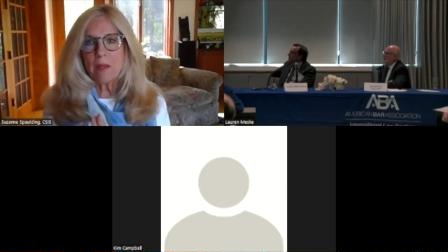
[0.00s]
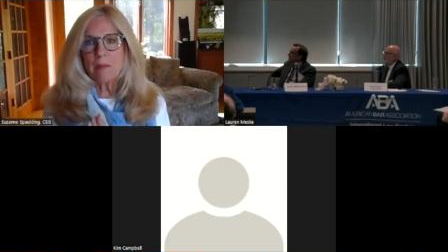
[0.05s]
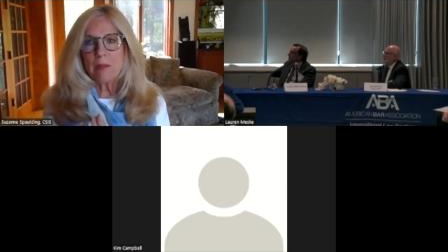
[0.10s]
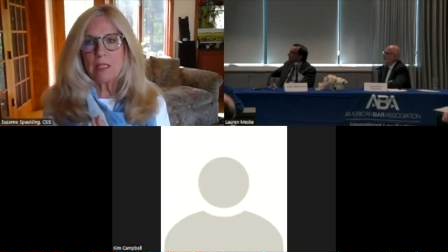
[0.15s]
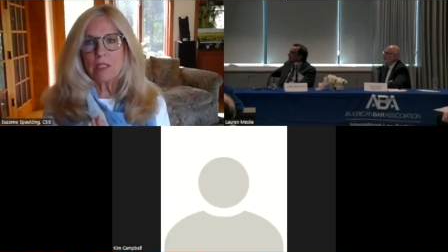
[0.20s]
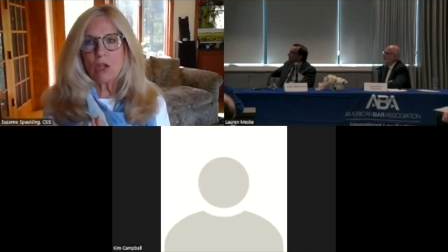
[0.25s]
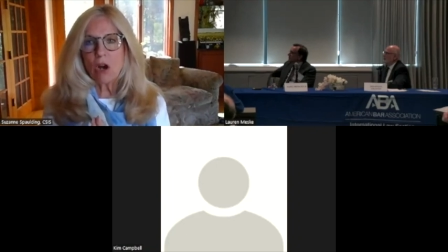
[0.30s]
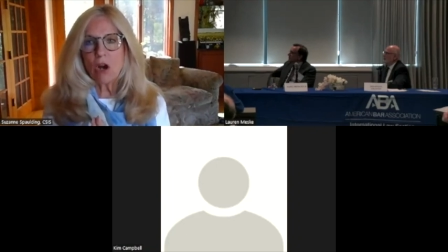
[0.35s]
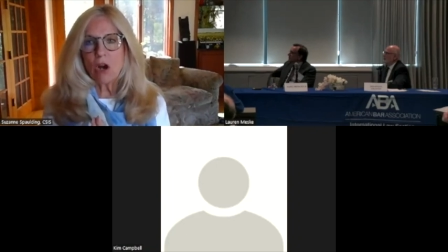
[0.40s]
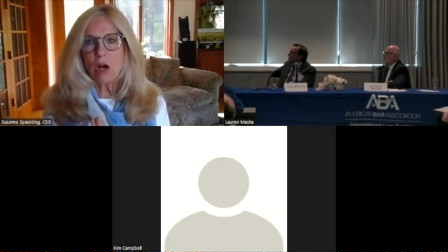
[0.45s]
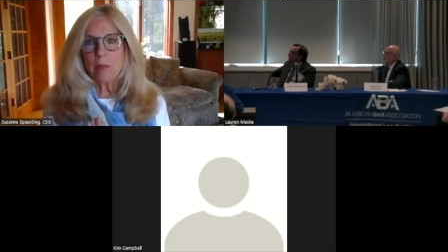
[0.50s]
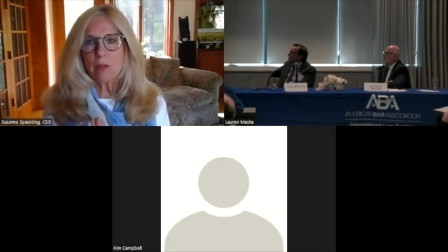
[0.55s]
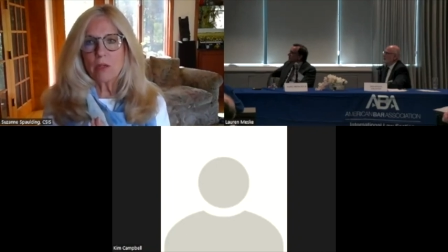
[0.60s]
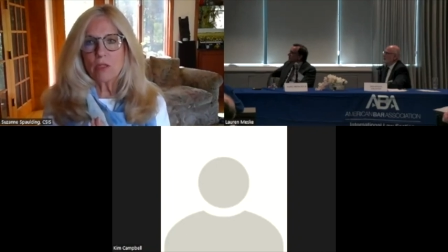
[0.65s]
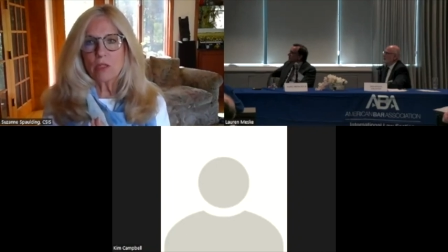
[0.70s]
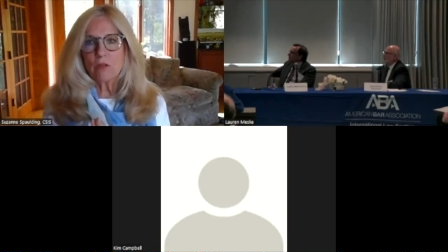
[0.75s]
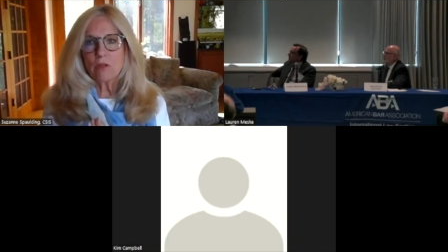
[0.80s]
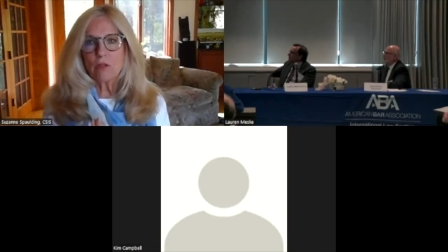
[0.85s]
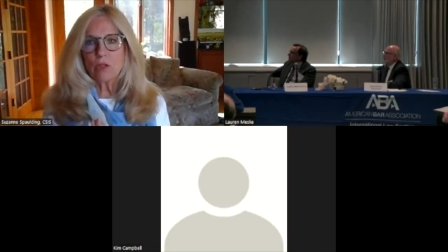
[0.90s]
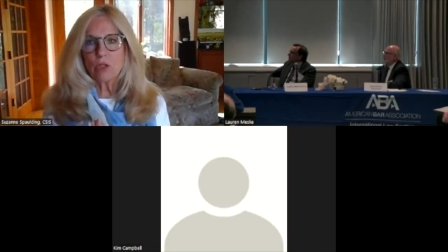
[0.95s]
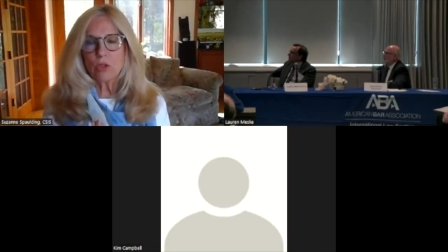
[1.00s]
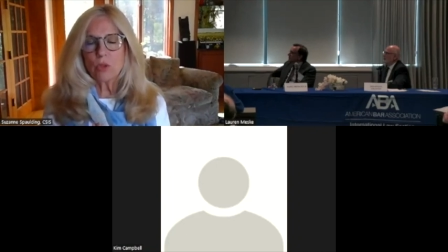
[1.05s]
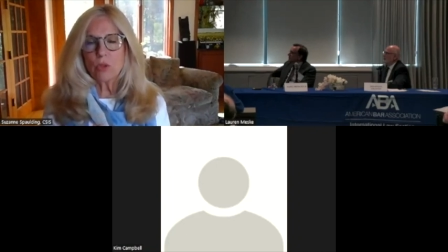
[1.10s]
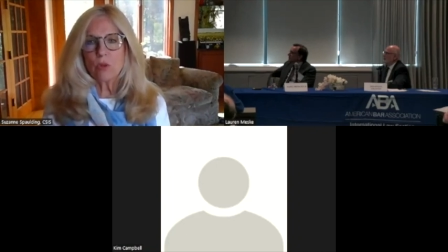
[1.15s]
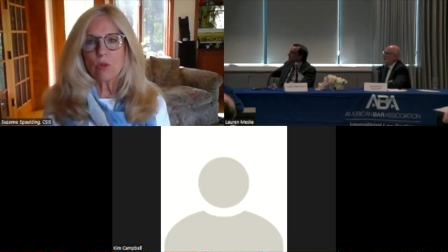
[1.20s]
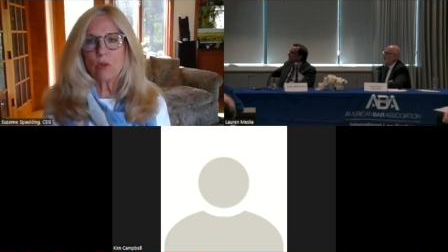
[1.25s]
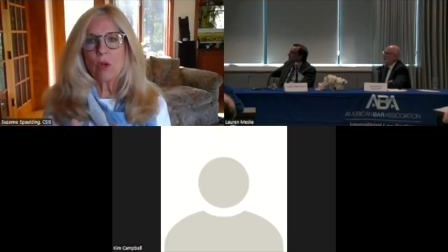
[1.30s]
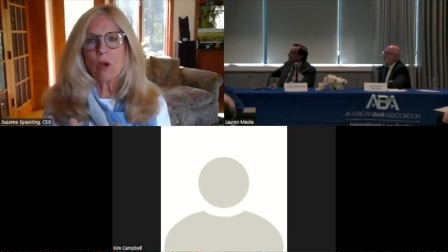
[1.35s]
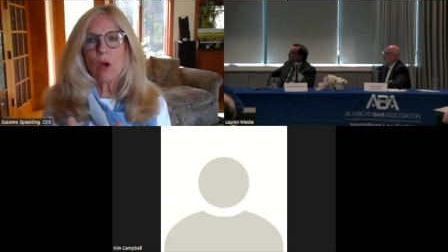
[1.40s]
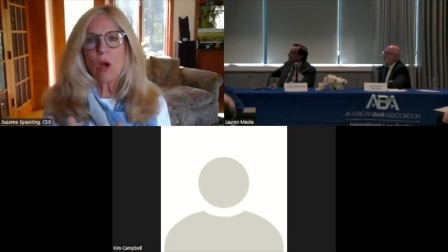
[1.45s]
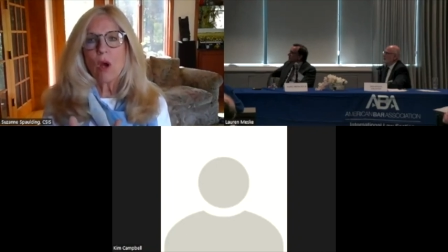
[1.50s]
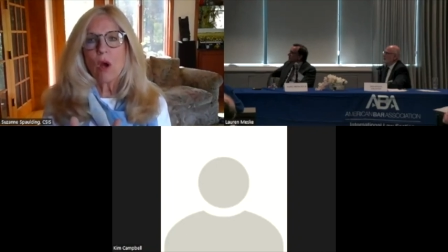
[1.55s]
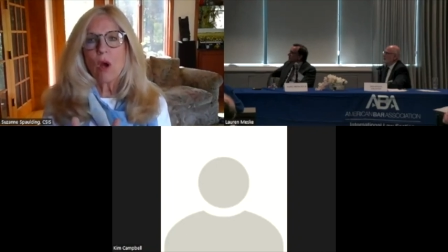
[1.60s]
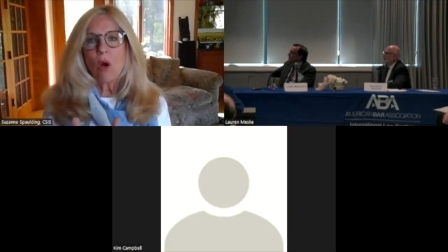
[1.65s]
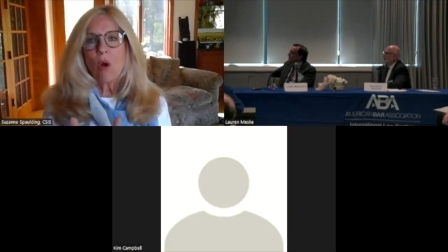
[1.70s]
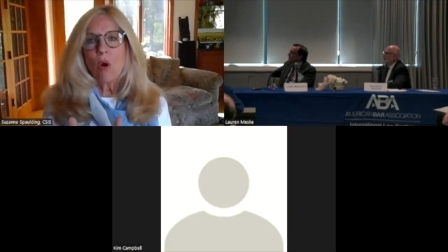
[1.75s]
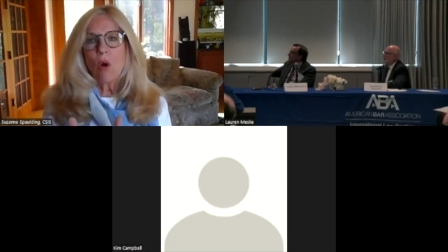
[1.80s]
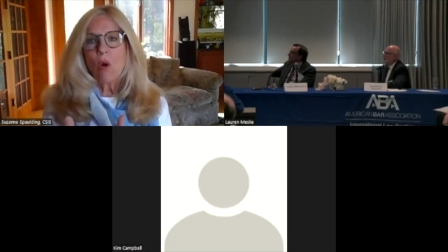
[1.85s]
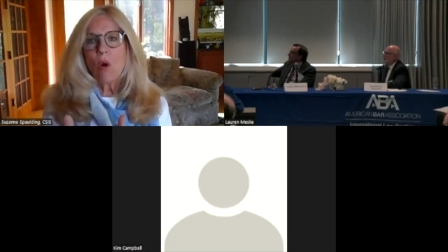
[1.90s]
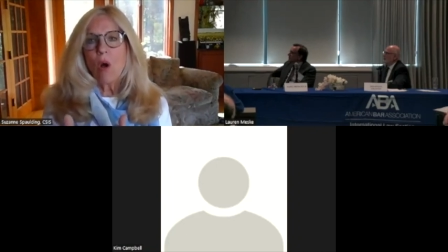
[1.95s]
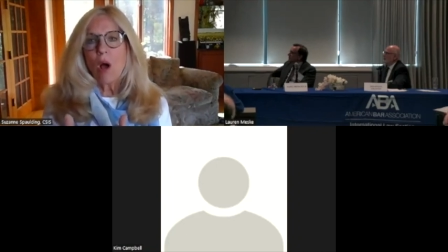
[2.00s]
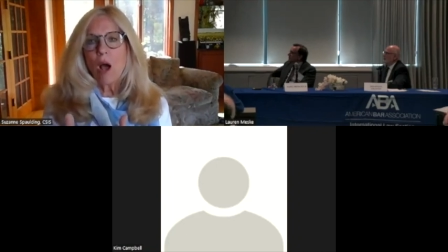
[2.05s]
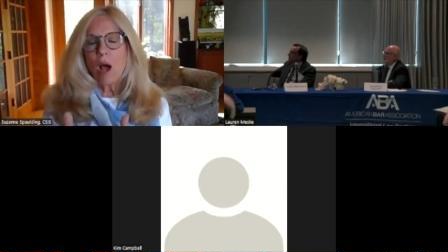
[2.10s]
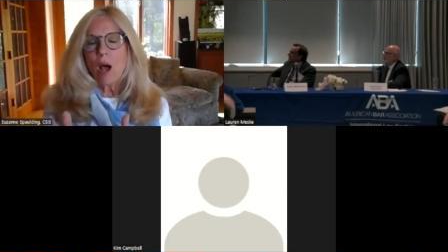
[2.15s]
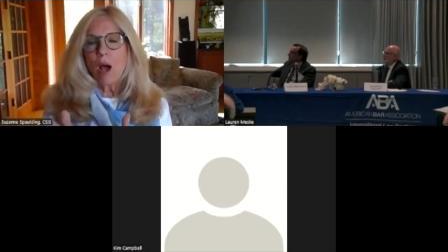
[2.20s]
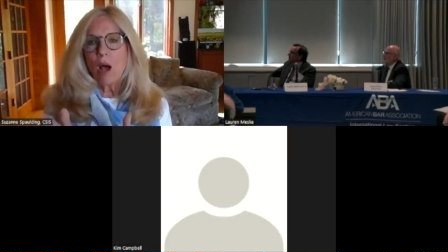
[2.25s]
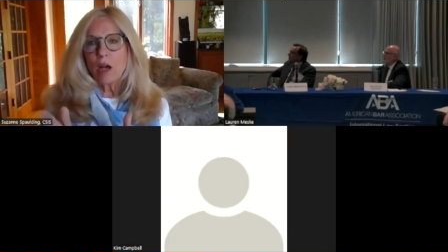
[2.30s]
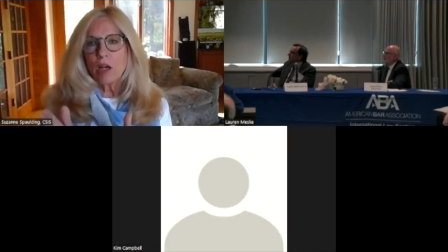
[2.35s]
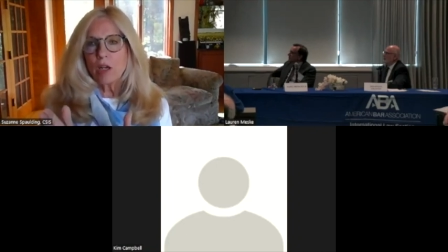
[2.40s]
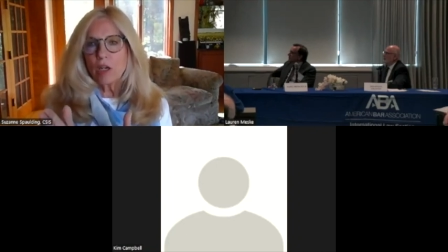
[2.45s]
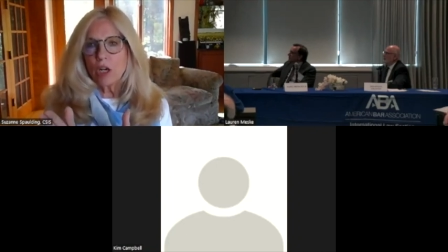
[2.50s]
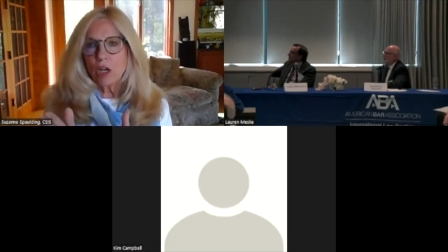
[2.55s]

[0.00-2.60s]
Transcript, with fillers: them as arbiters of the truth. Uh,